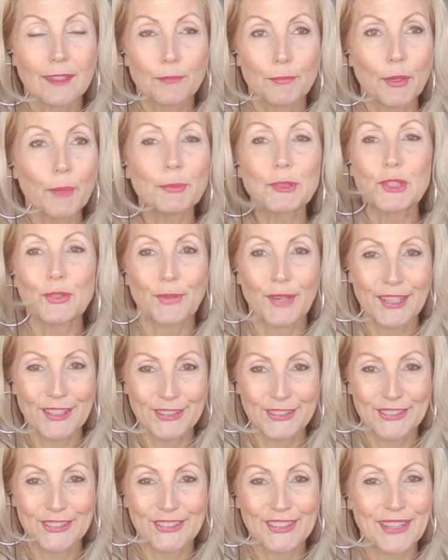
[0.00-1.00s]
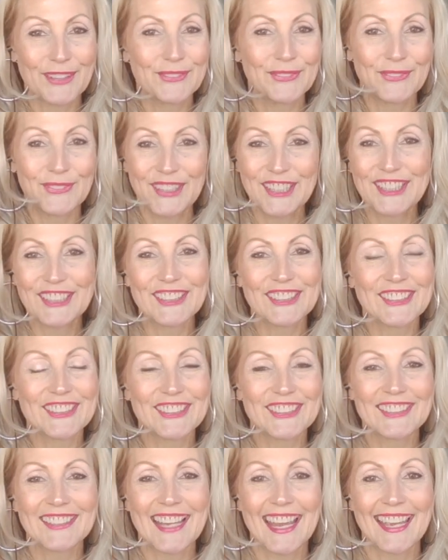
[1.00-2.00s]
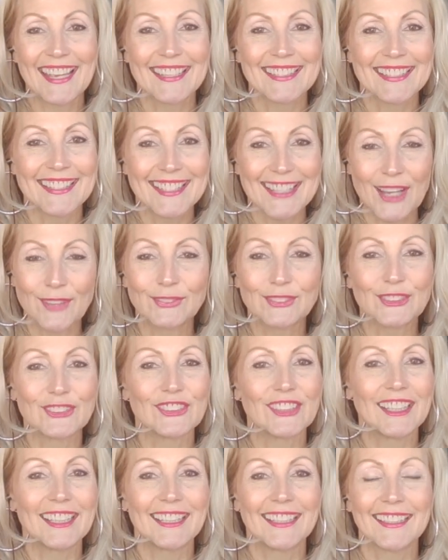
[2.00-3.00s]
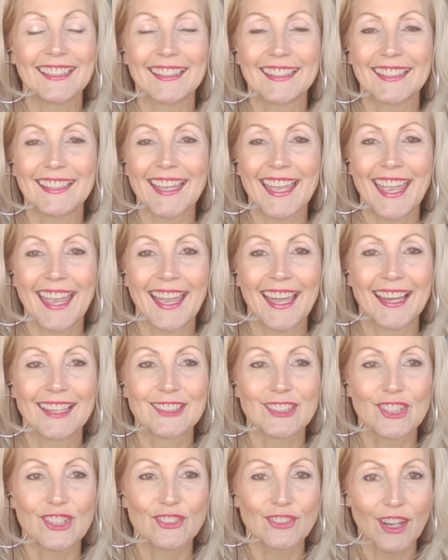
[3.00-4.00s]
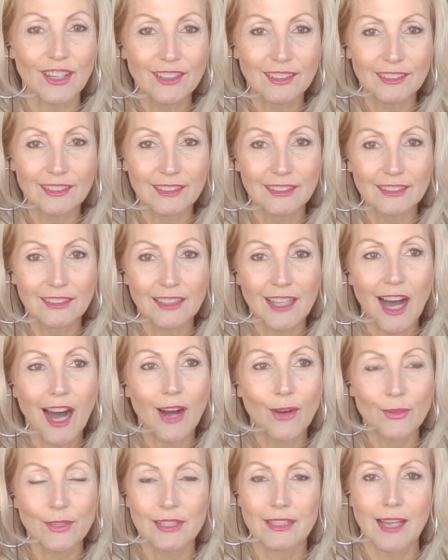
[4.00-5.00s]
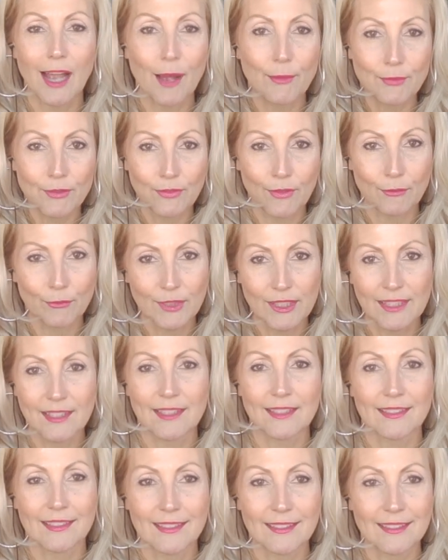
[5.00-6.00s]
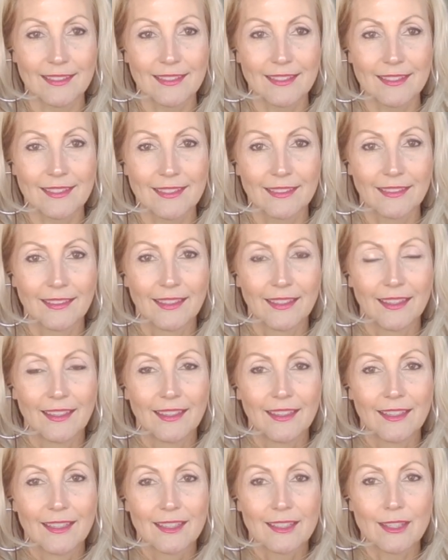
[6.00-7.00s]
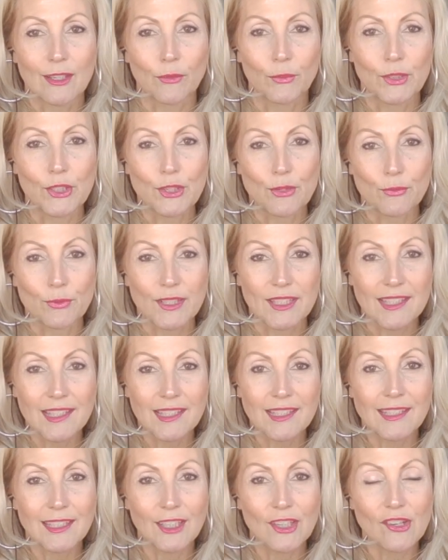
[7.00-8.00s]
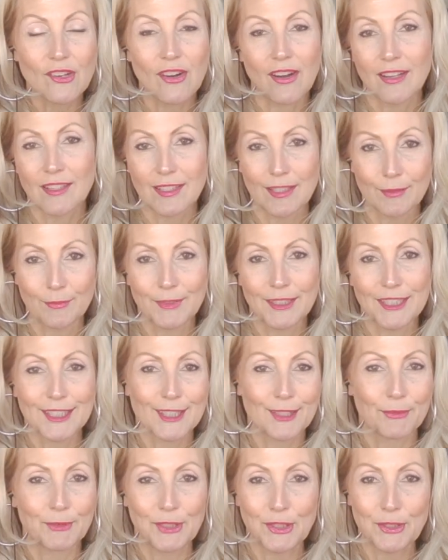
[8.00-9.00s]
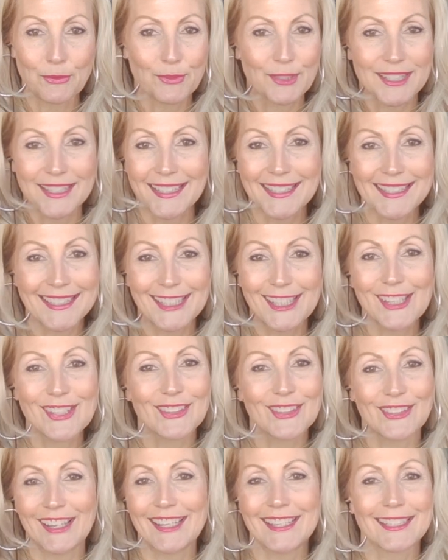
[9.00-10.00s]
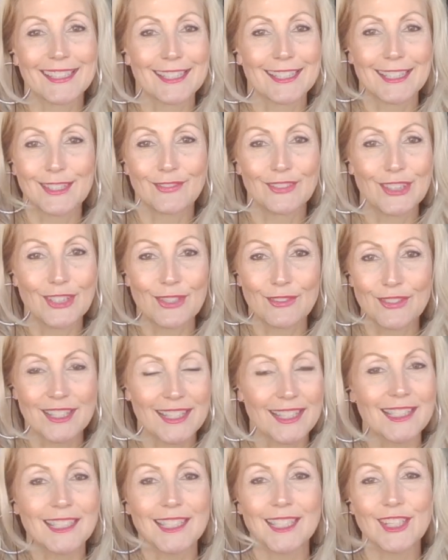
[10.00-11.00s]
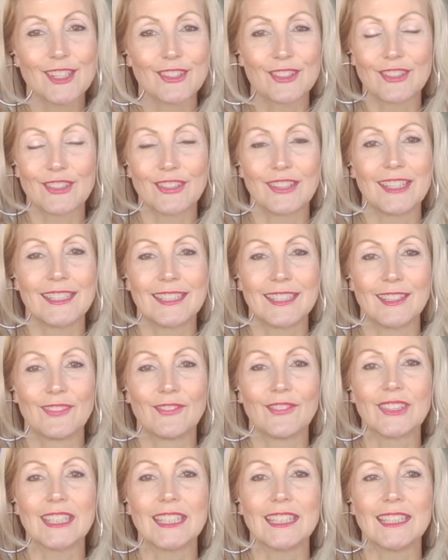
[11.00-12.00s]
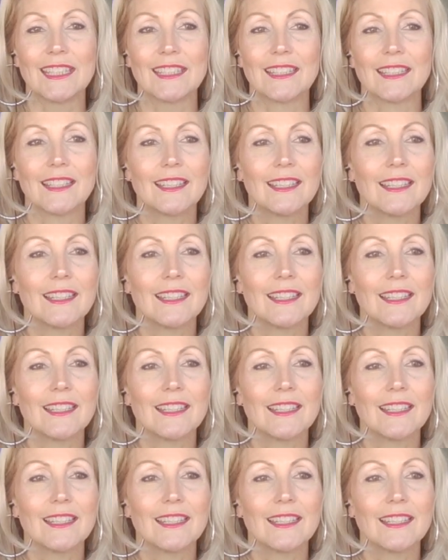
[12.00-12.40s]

perpetrator of fear and suffering and struggle always comes from resistance. So when you're resisting your awesomeness, when you're resisting your greatness, when you're resisting your creativity,